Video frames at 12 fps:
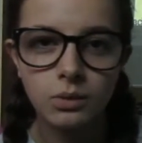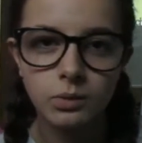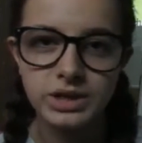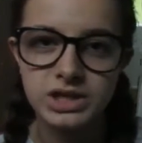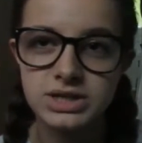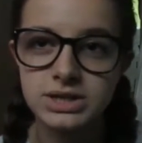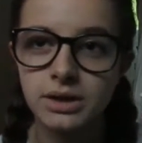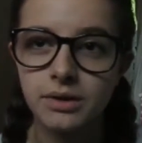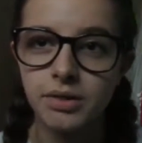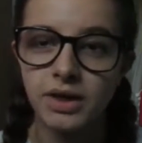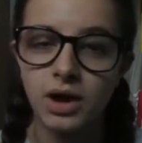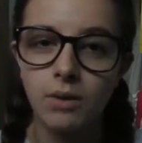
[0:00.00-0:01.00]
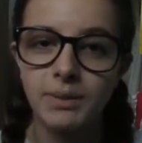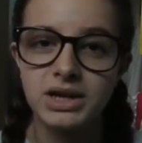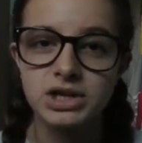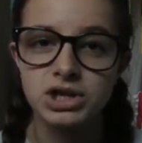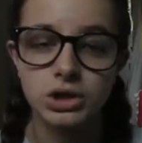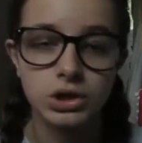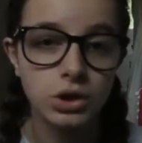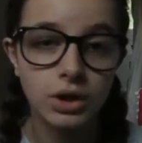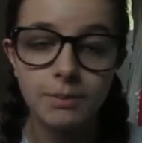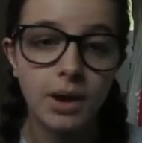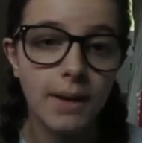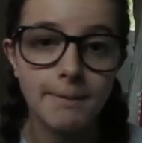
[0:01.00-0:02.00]
which is another thing I'll mention. You
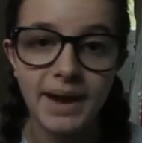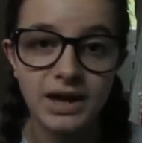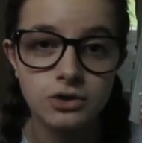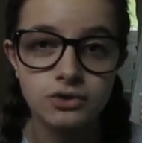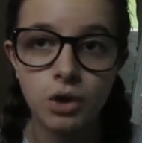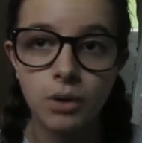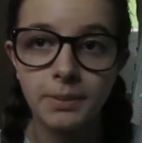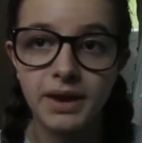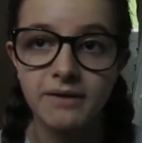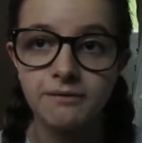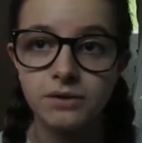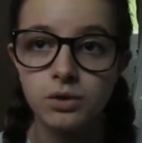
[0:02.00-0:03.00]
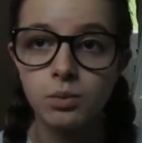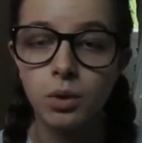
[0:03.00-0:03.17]
can buy a backdrop if you